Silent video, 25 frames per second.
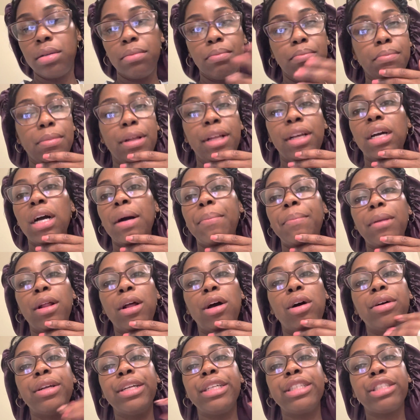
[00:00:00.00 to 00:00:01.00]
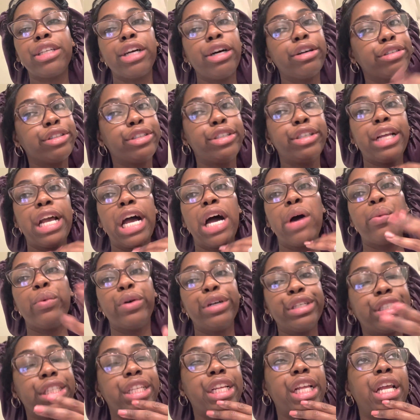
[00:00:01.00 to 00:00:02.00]
me coming on here talk to y'all
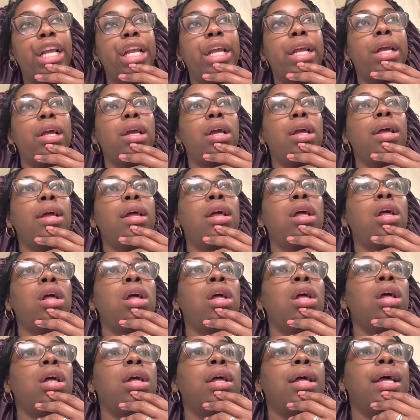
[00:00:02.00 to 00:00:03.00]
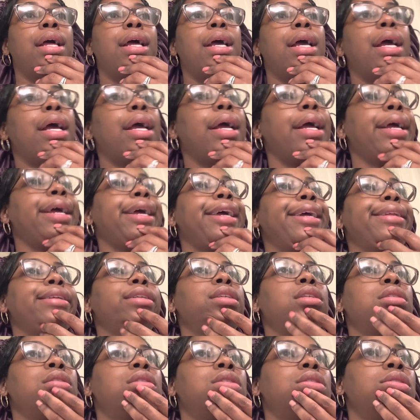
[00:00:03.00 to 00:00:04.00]
once again
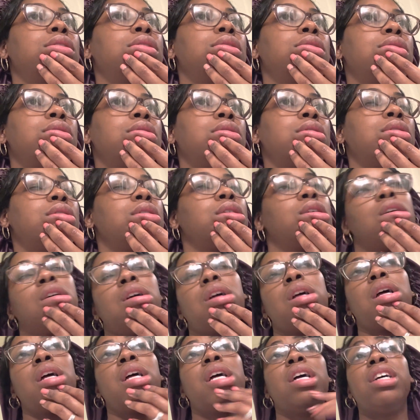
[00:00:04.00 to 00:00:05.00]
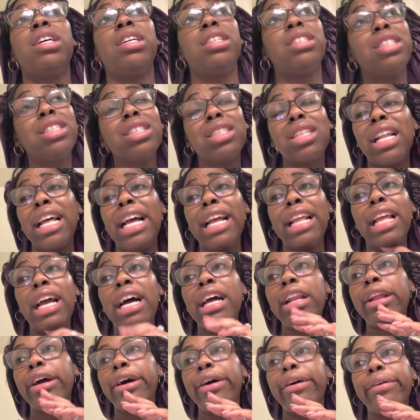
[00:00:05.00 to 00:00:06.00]
and just letting
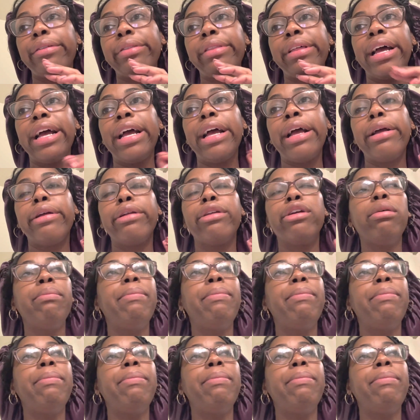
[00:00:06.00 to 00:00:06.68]
y'all know that you